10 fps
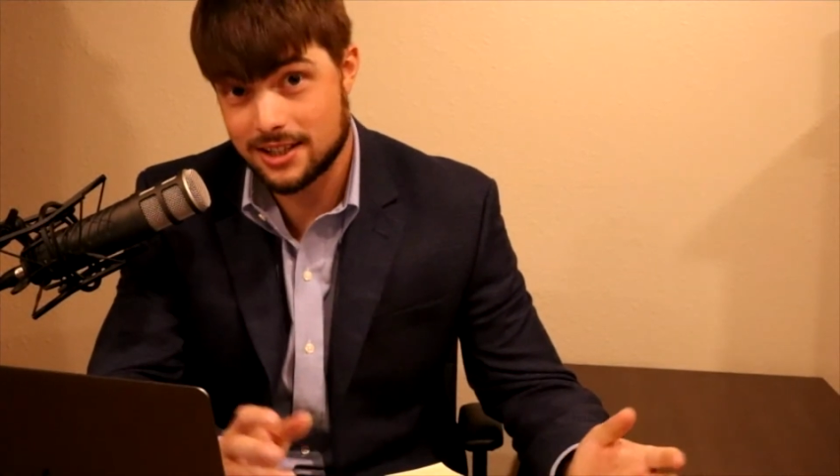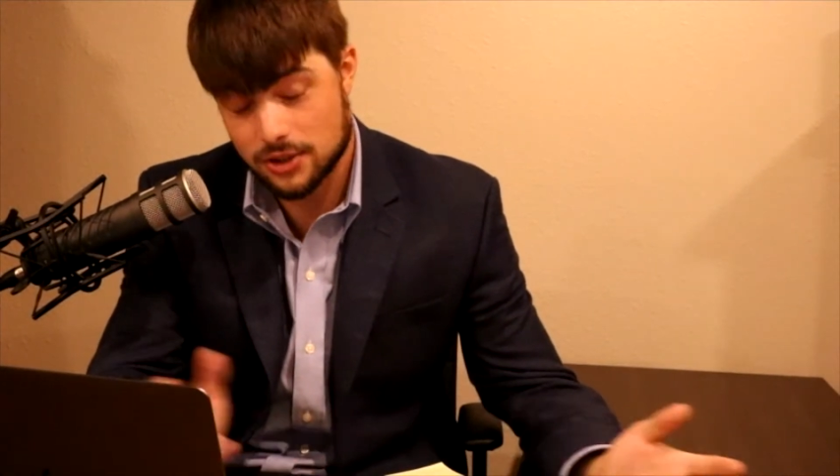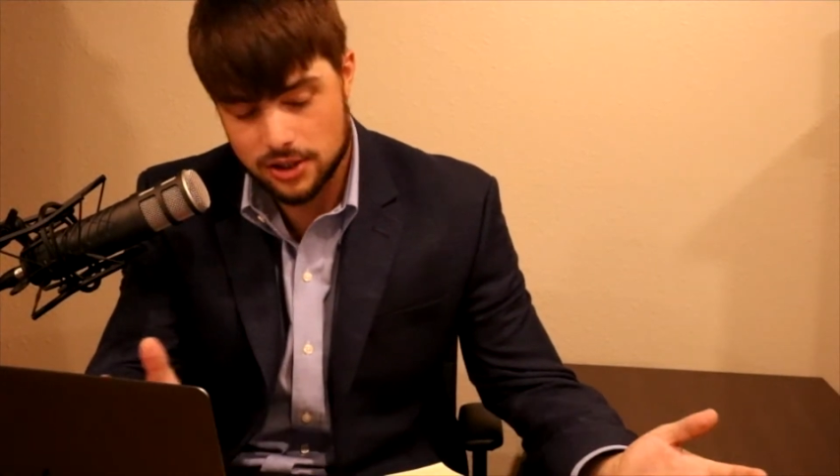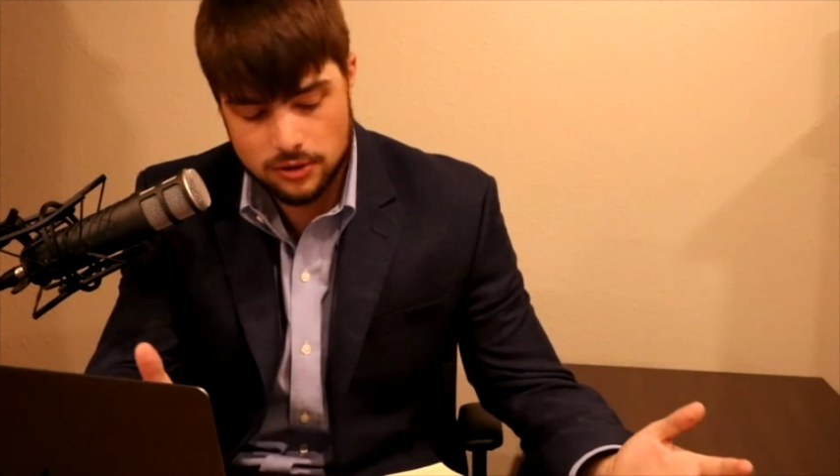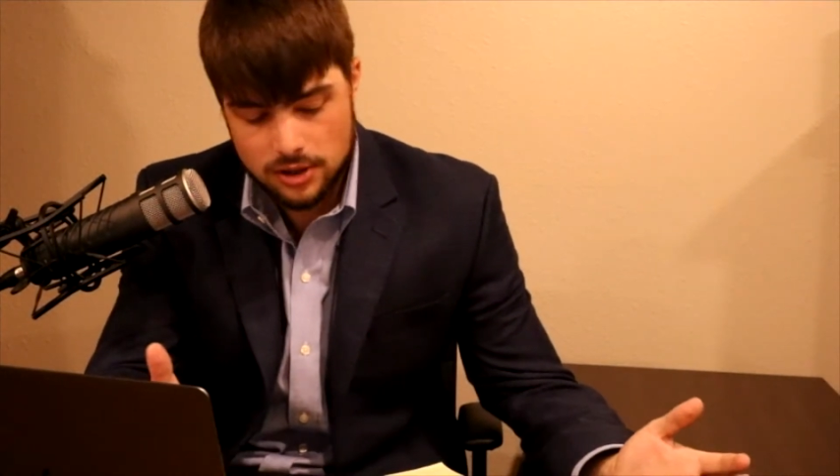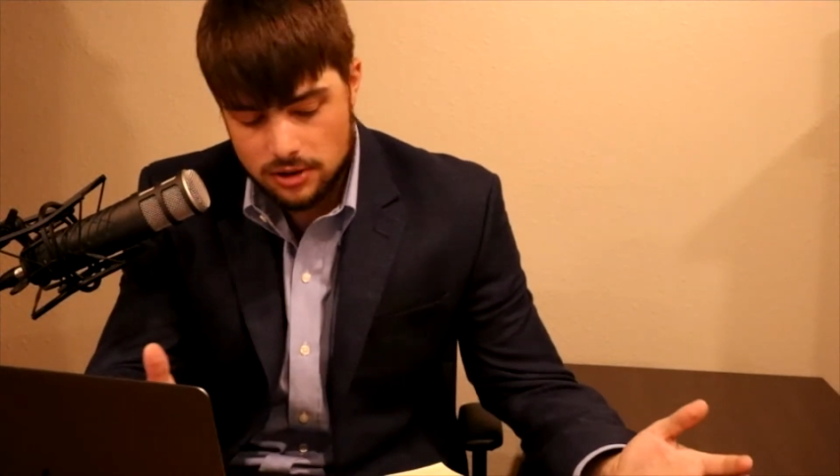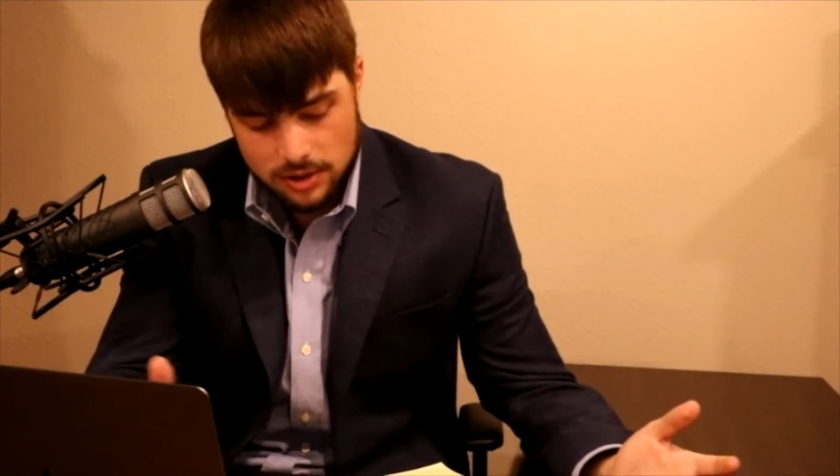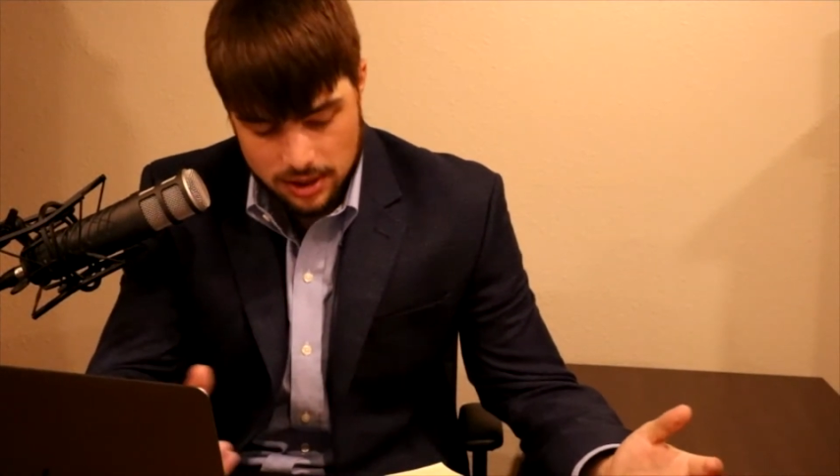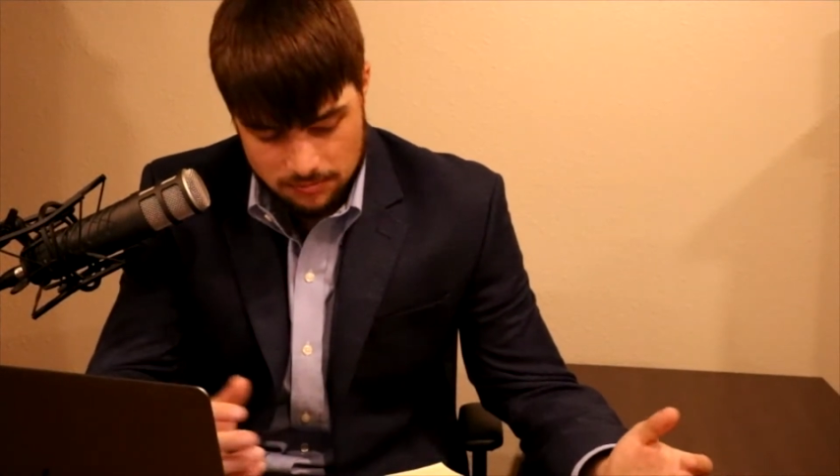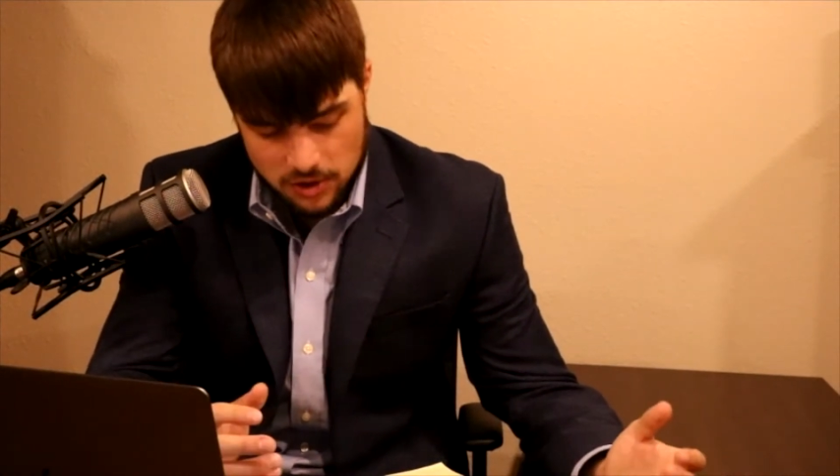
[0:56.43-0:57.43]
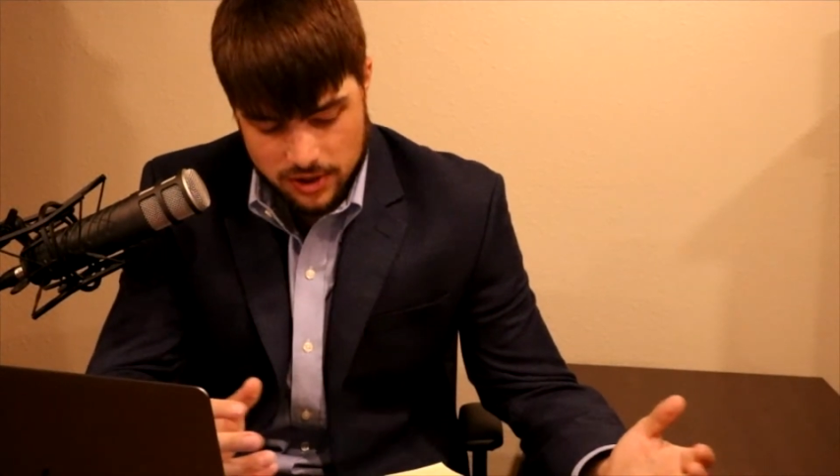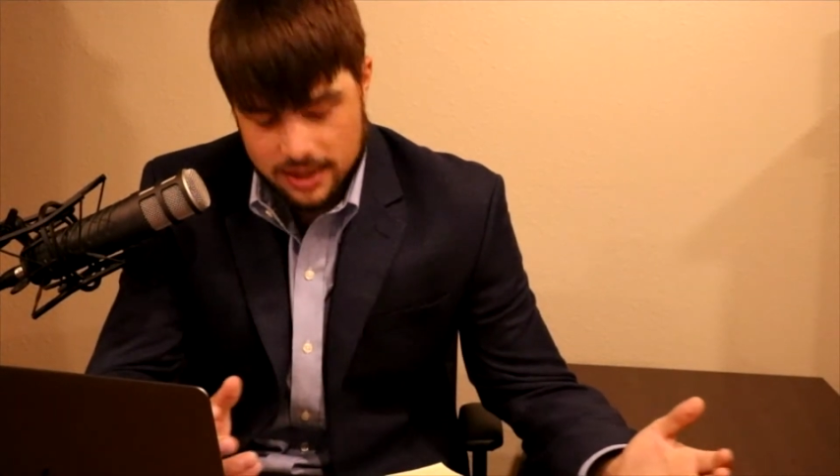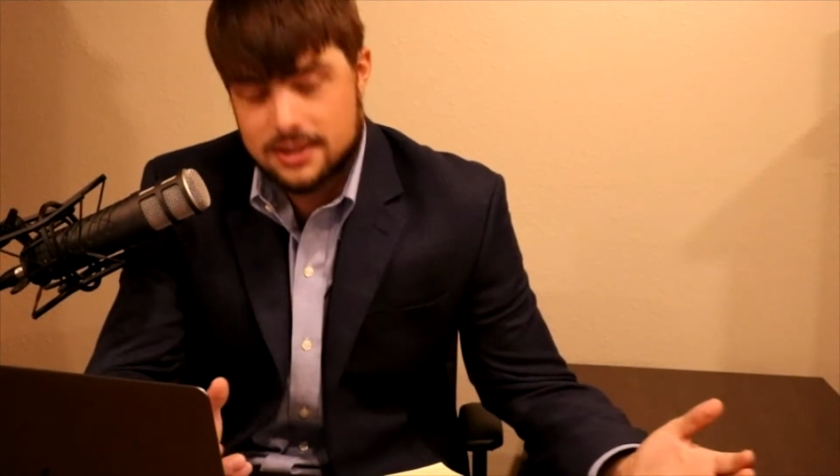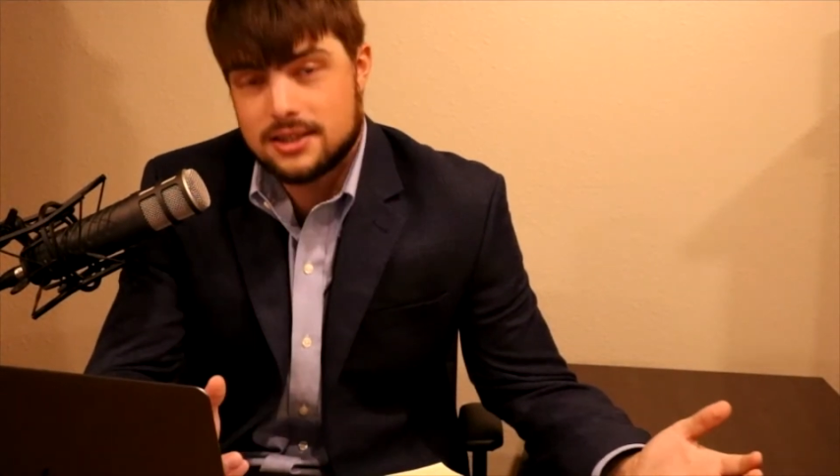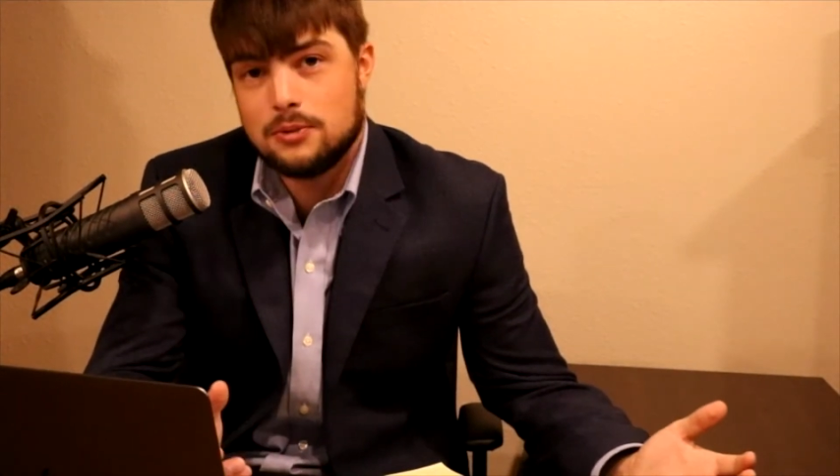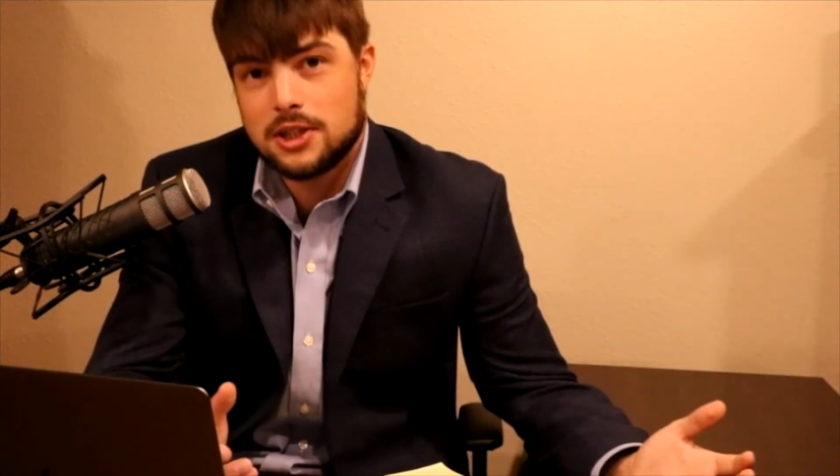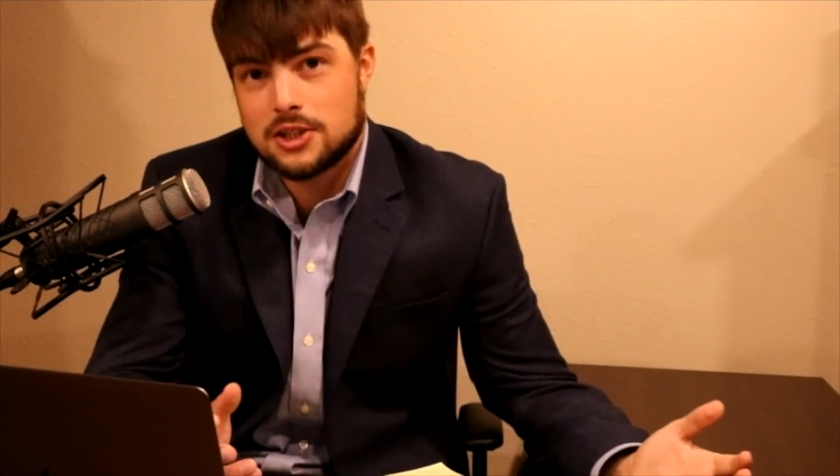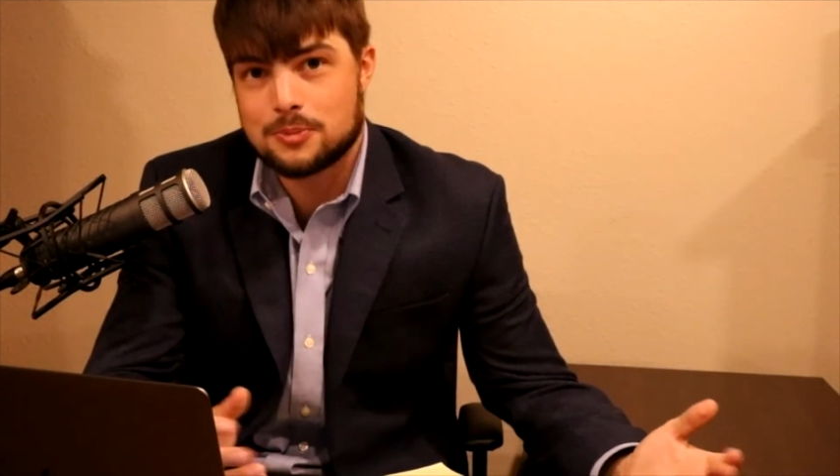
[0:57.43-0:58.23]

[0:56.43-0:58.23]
So you can see what this